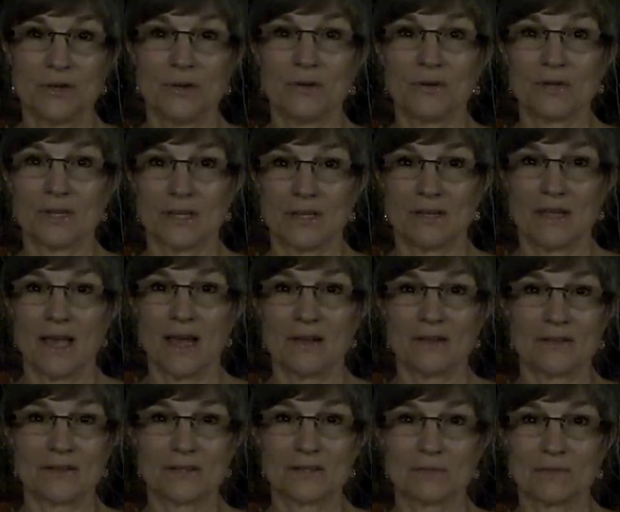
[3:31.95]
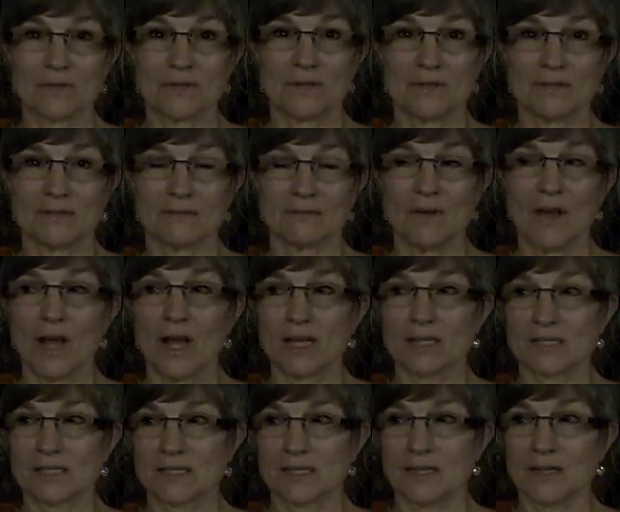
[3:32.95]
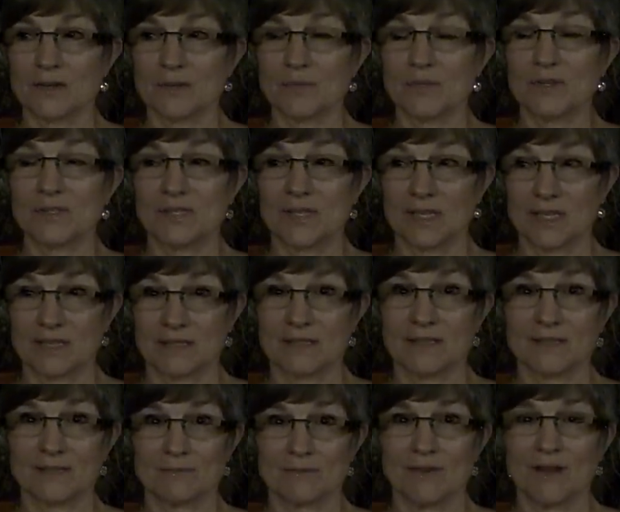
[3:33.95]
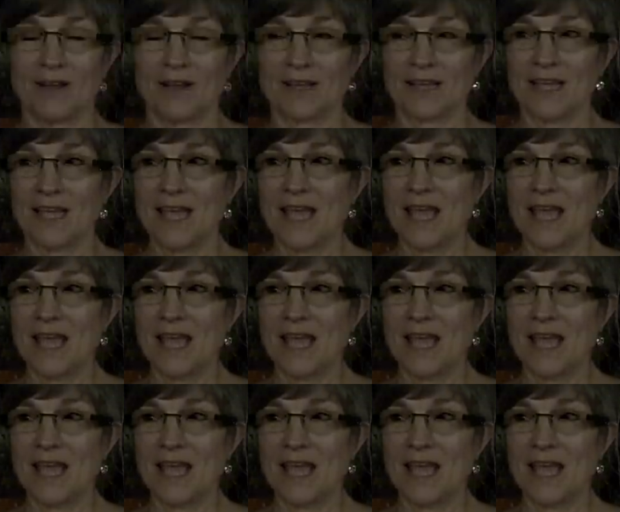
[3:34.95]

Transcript: Totally out of this world, rocks. And her music does rock.